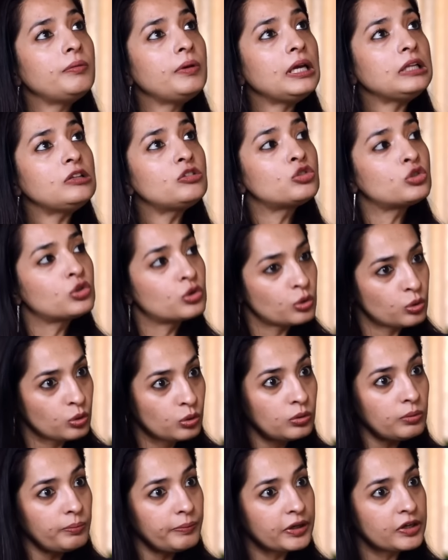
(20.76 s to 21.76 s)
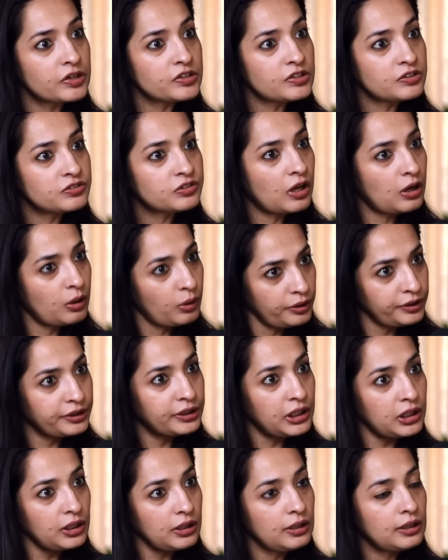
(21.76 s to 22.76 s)
it's true because it's
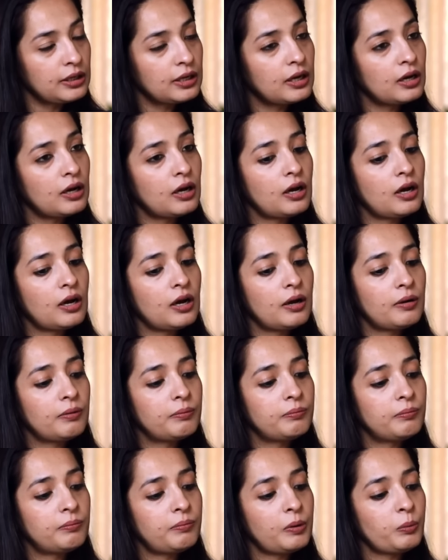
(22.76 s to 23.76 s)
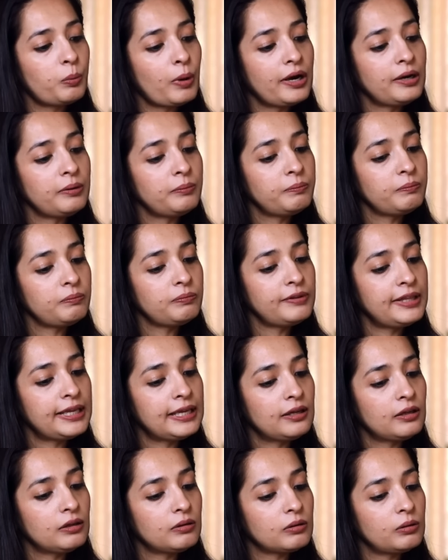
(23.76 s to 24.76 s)
colonial. Uh, but one
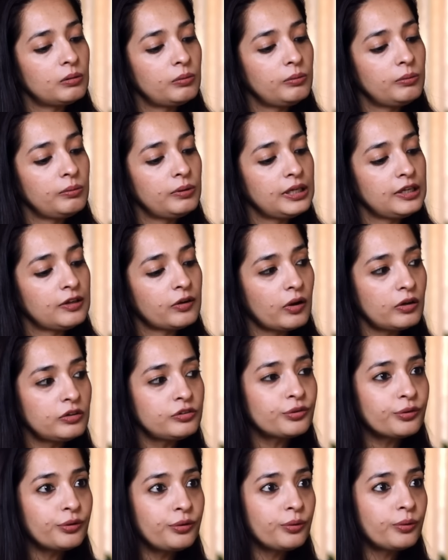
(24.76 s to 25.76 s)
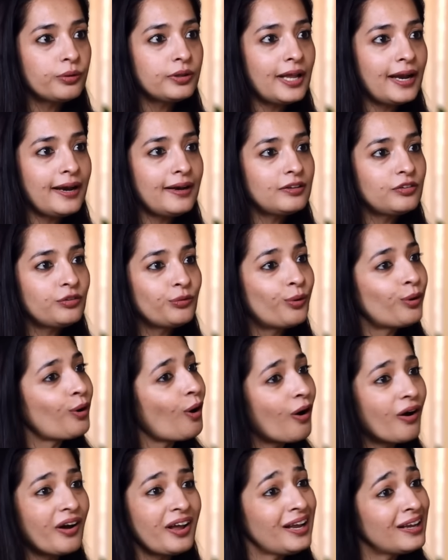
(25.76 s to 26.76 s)
thing we all should know that it's no
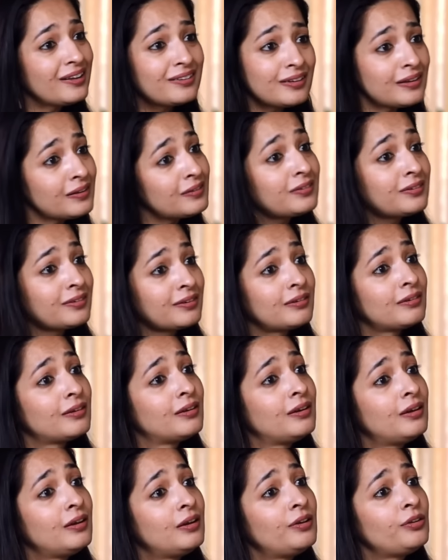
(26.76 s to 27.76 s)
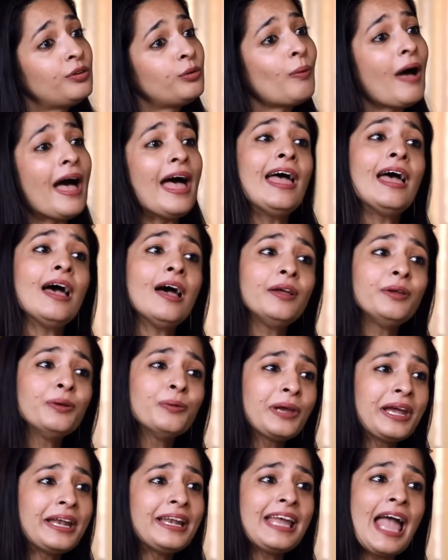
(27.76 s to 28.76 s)
longer exist so why are
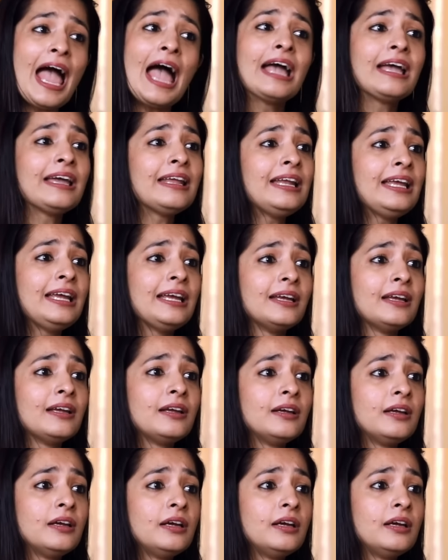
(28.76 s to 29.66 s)
you getting angry?